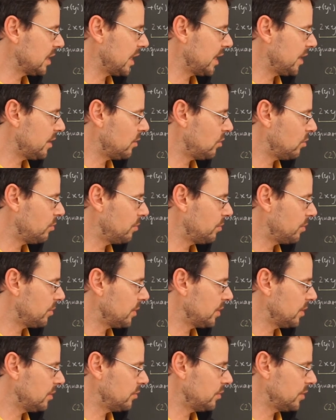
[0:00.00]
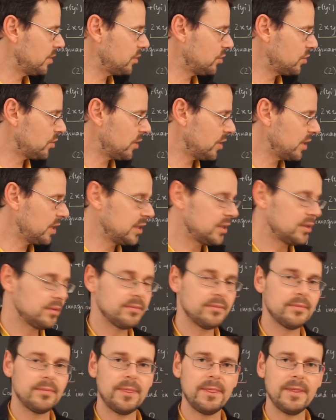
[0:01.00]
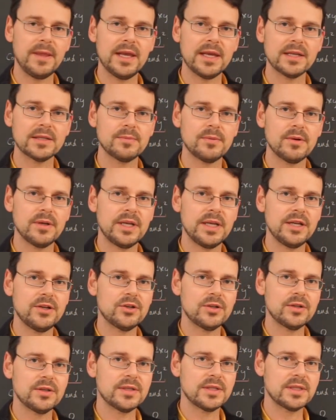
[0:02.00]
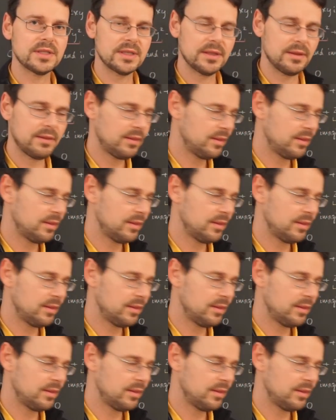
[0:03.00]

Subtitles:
I hope you enjoyed the explanations.